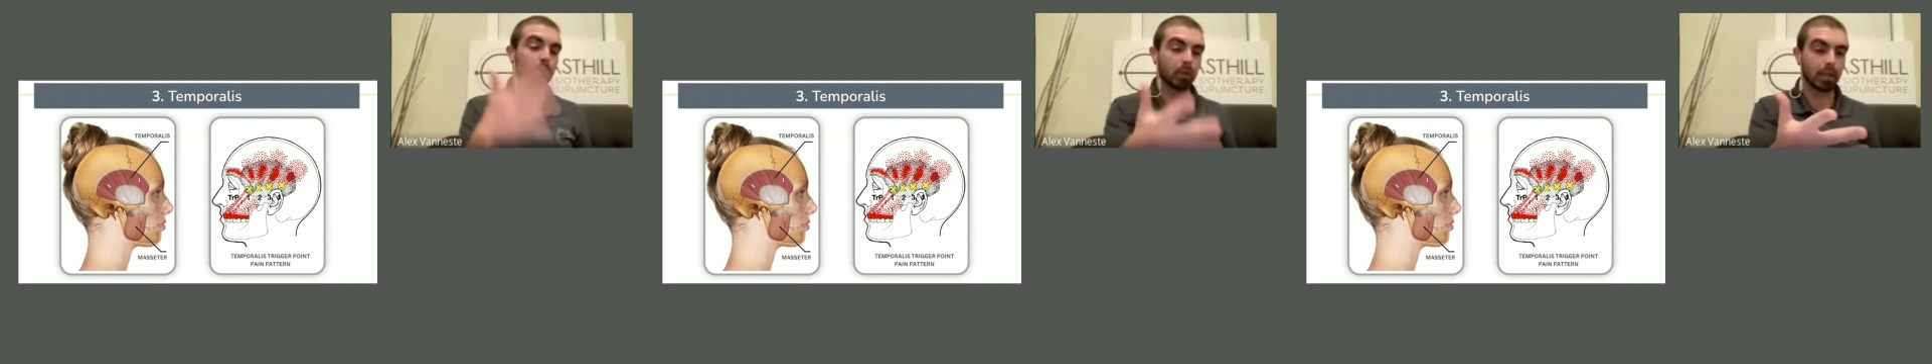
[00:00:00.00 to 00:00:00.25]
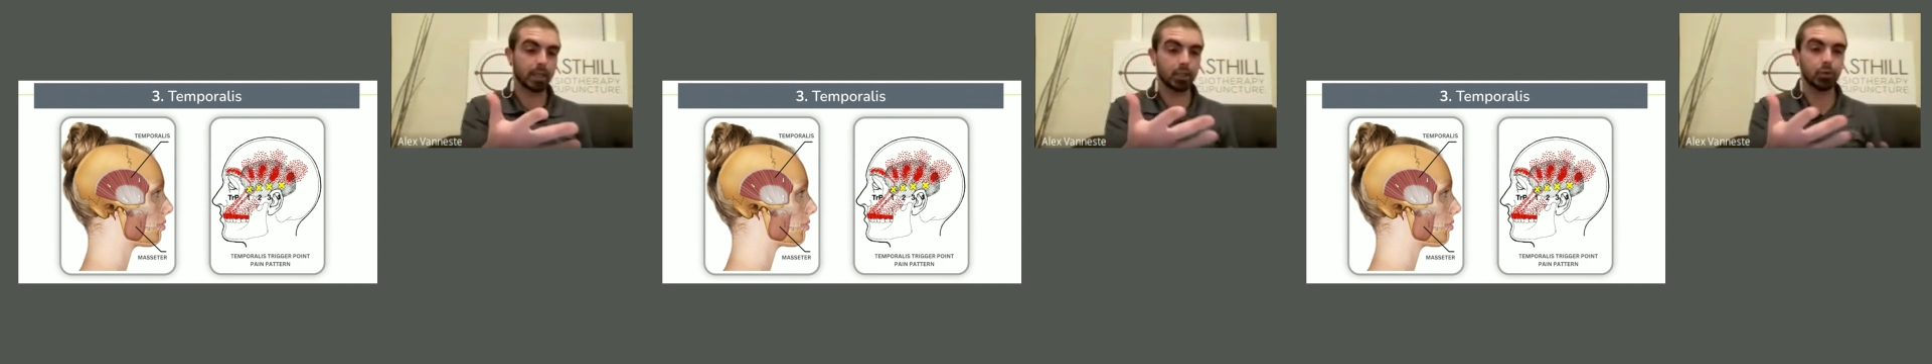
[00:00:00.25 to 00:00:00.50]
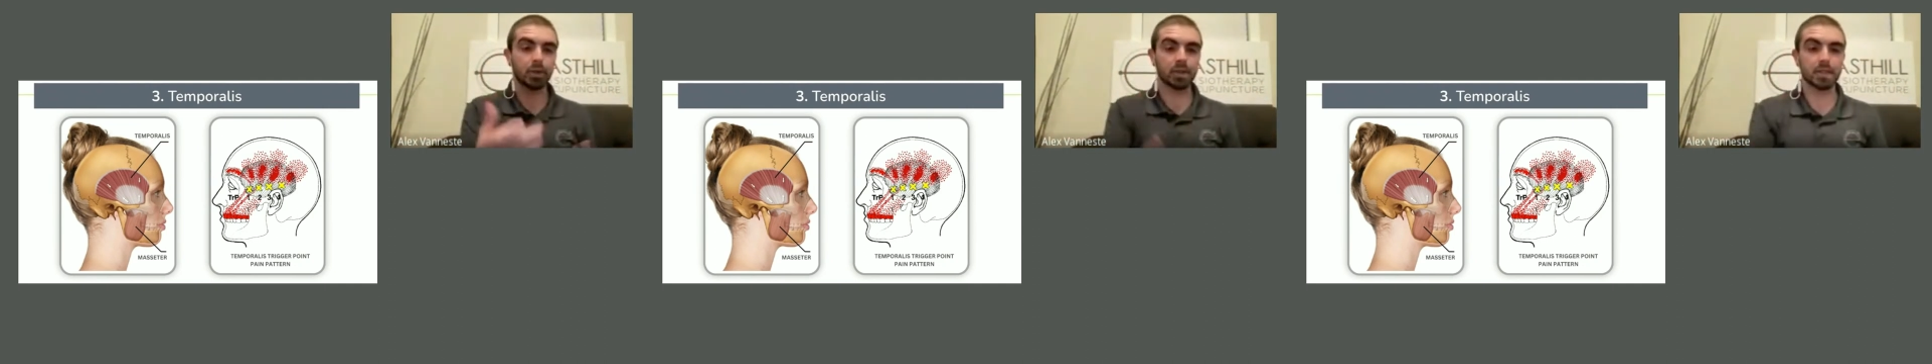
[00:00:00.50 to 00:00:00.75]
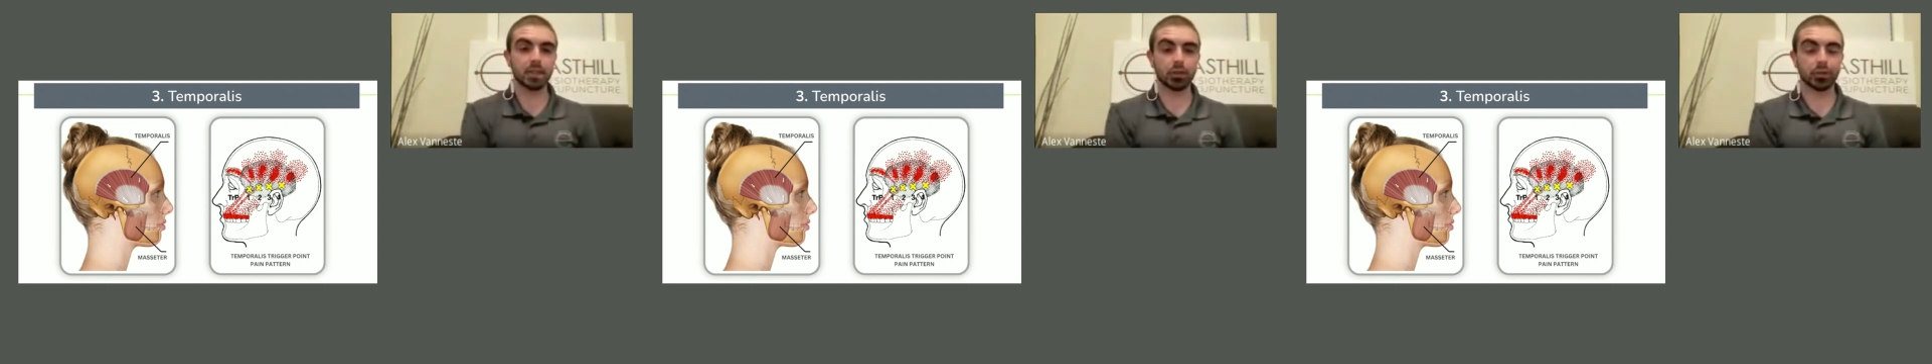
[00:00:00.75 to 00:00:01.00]
like you can
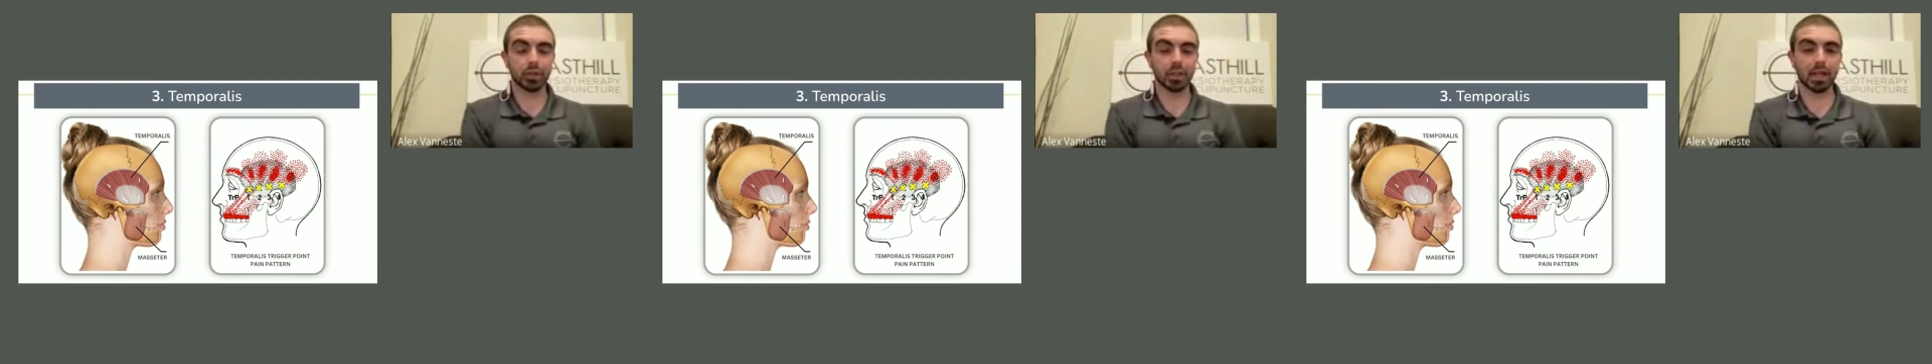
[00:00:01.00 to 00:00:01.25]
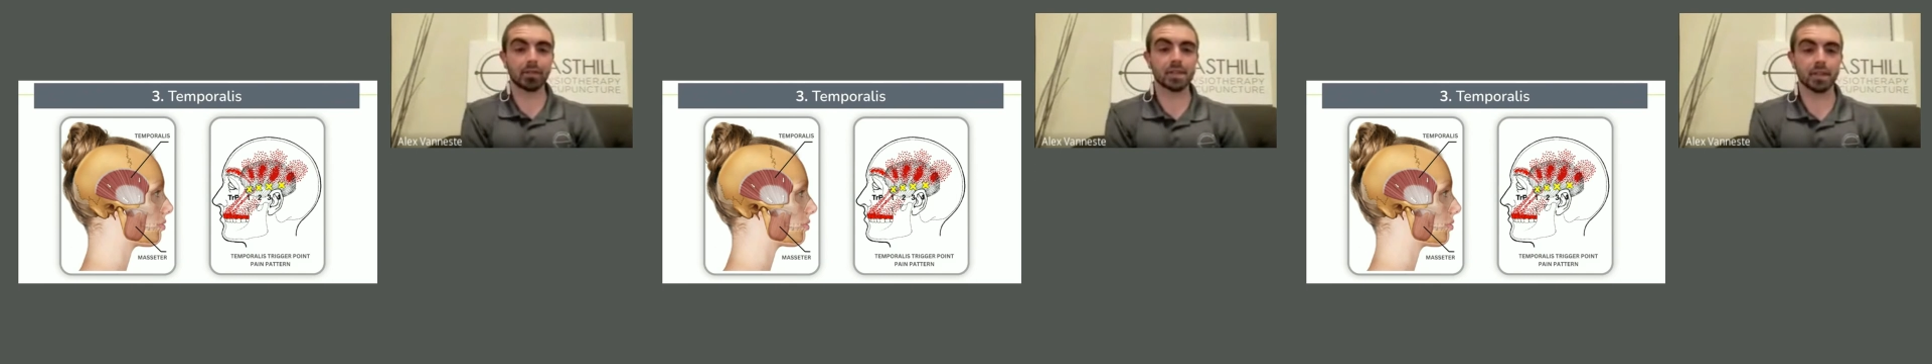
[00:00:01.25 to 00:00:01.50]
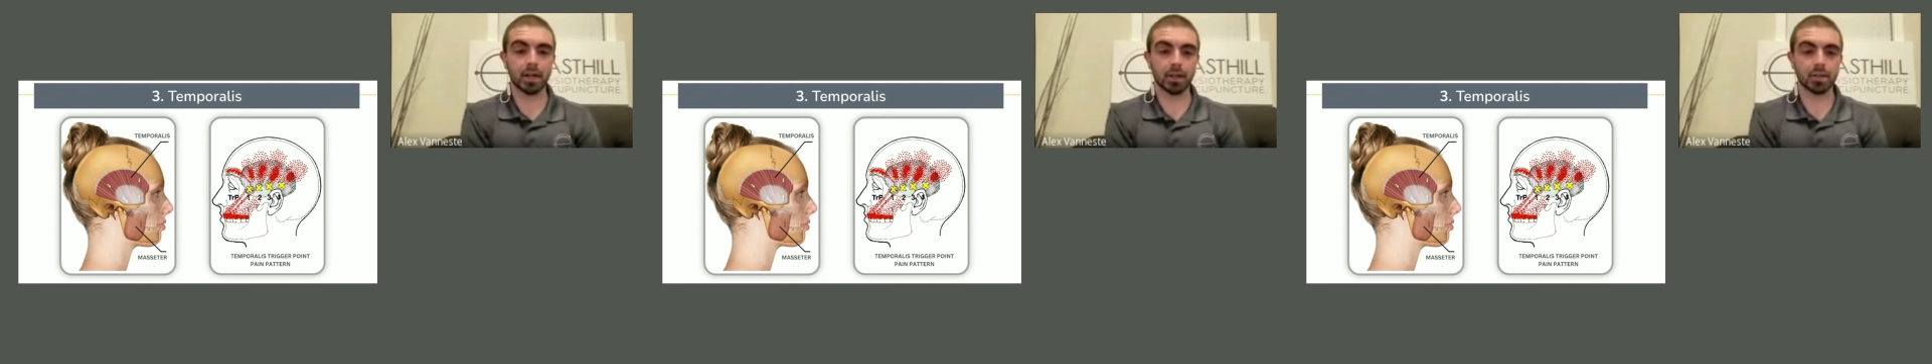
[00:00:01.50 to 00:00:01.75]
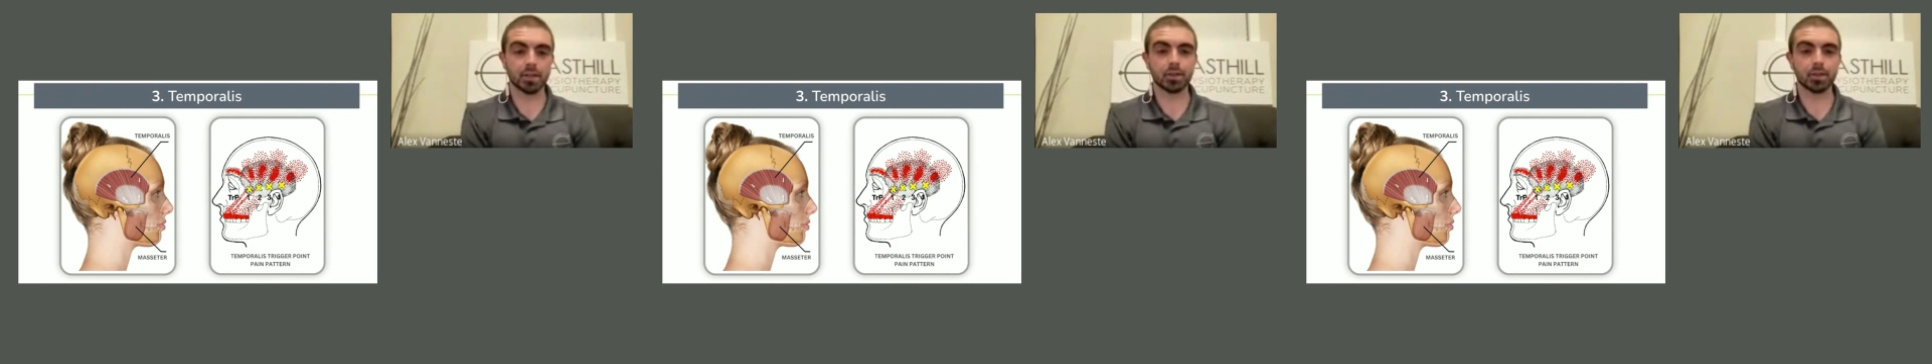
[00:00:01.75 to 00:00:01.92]
see on the left side of the